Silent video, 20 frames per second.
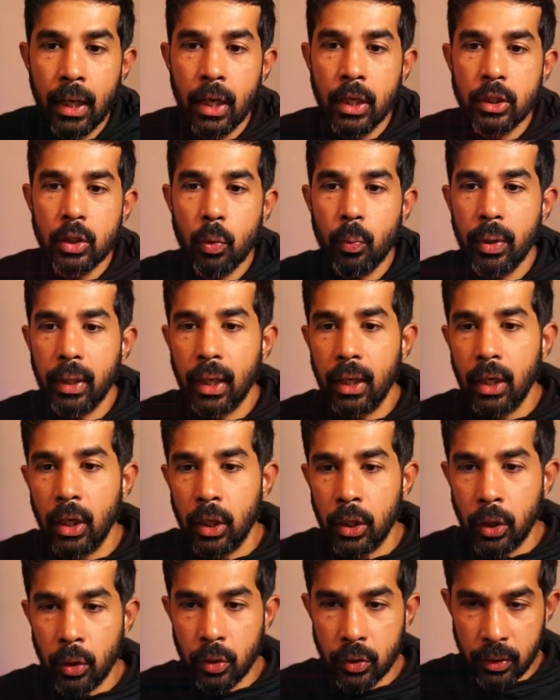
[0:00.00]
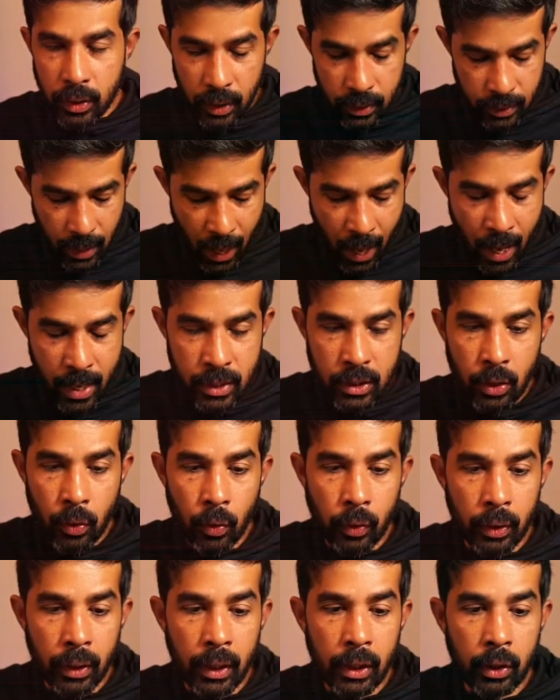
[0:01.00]
So we can use this as
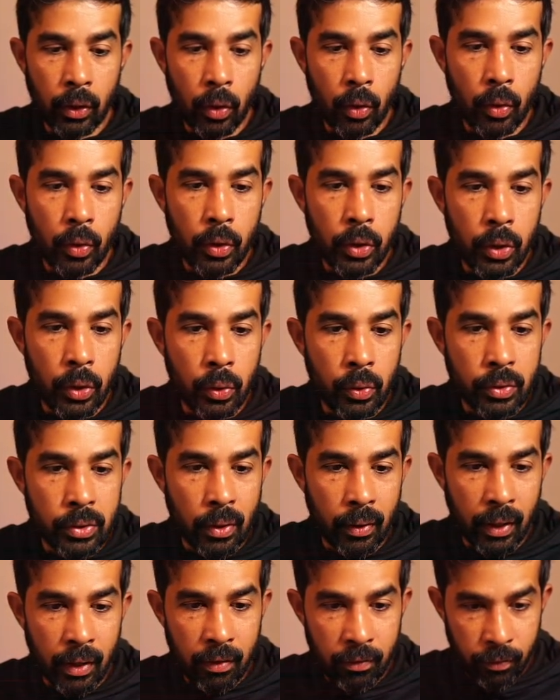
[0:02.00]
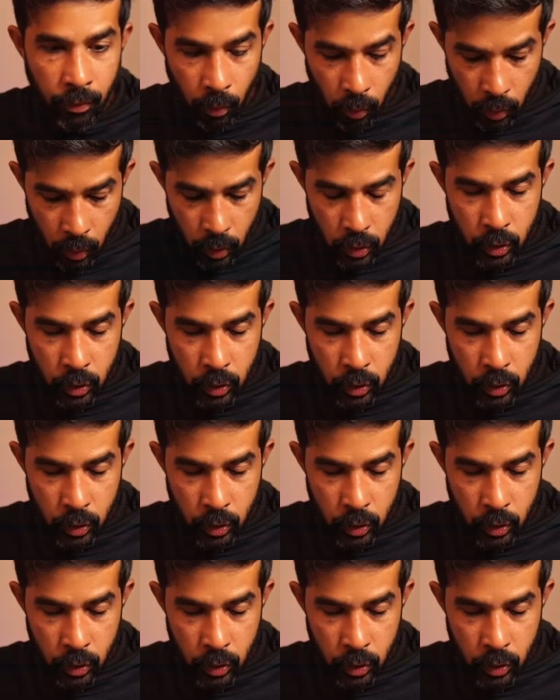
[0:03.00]
Cognito user info.